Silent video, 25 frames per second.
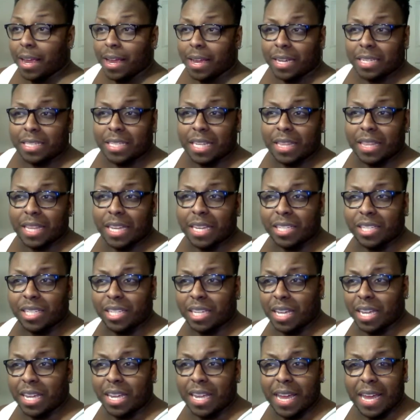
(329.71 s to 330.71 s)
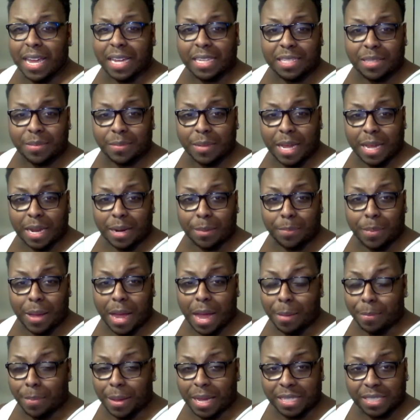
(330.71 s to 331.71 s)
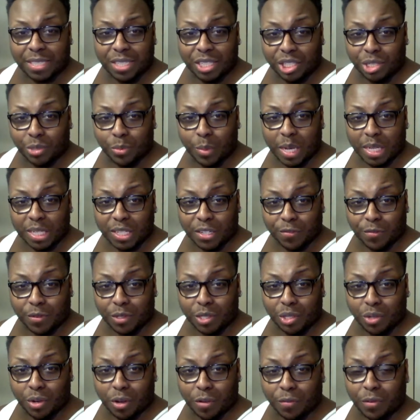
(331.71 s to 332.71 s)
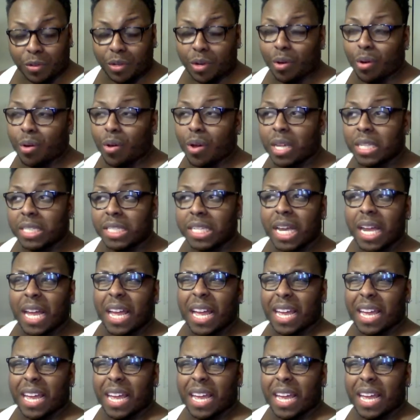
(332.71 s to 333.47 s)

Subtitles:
because I think he had some kind of pot pie situation for Joyful Noise